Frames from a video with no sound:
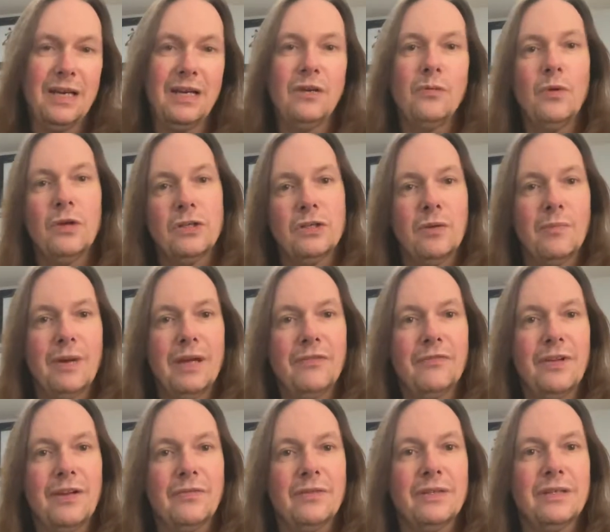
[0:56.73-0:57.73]
which are my
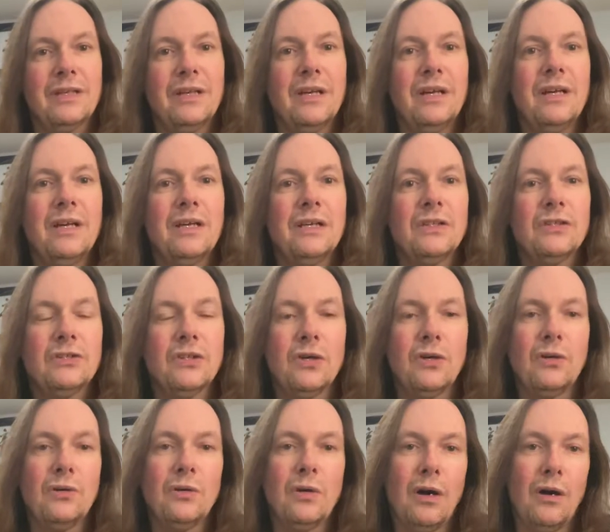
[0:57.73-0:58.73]
favorite.
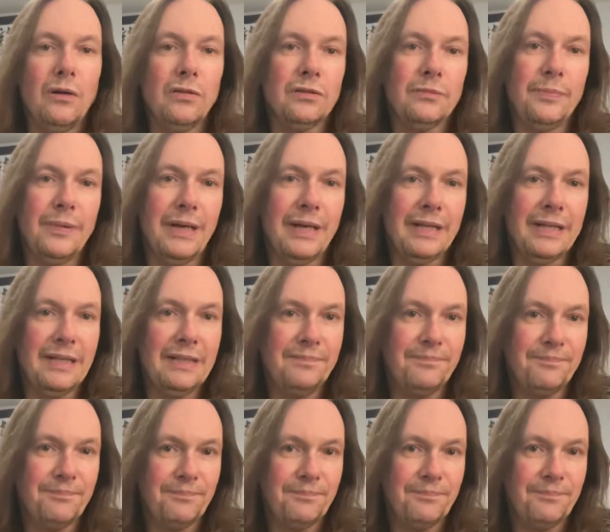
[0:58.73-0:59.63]
So alder body,